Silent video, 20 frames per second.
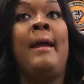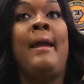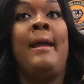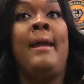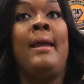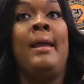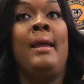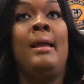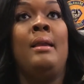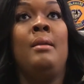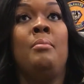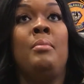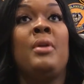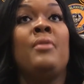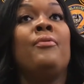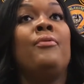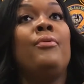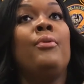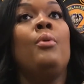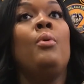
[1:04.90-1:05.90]
And
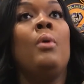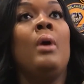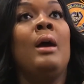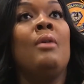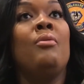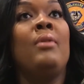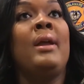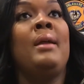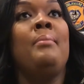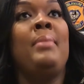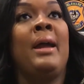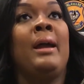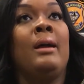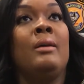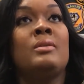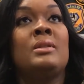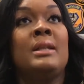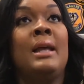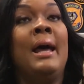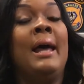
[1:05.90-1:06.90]
before I ran back
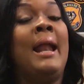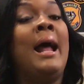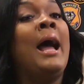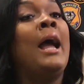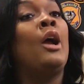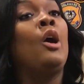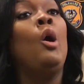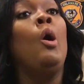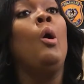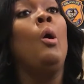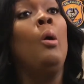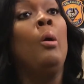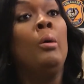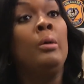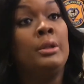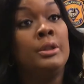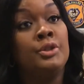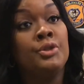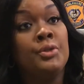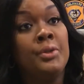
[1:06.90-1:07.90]
outside, I
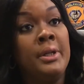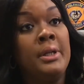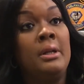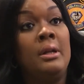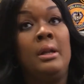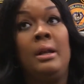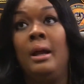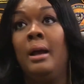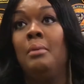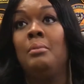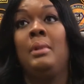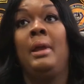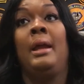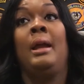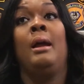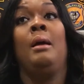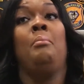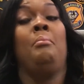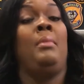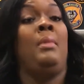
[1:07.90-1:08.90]
called Katrina and I'm like,
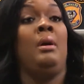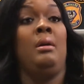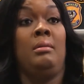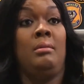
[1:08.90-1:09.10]
I